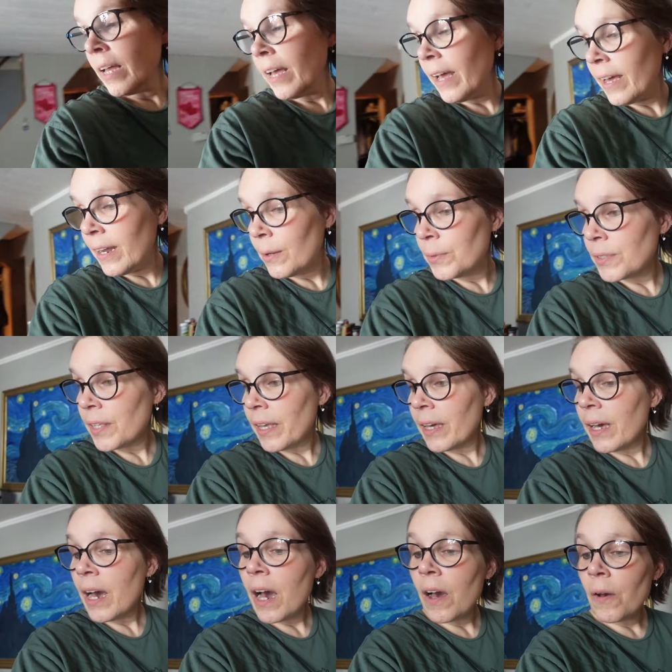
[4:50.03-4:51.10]
And I was
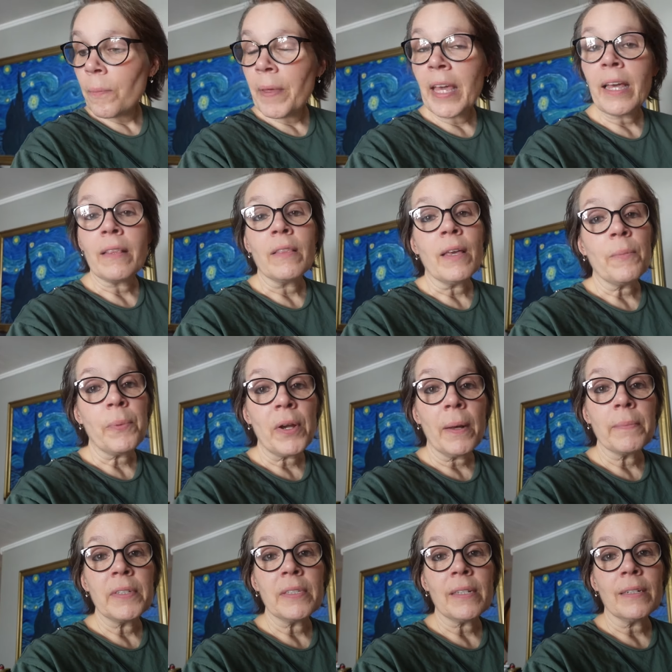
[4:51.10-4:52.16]
like, oh man, they're
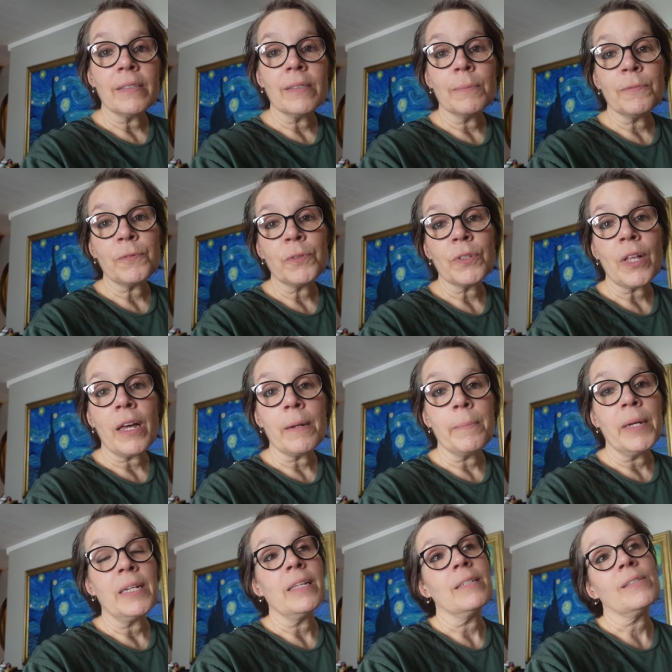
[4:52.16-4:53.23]
probably selling them for a lot of money.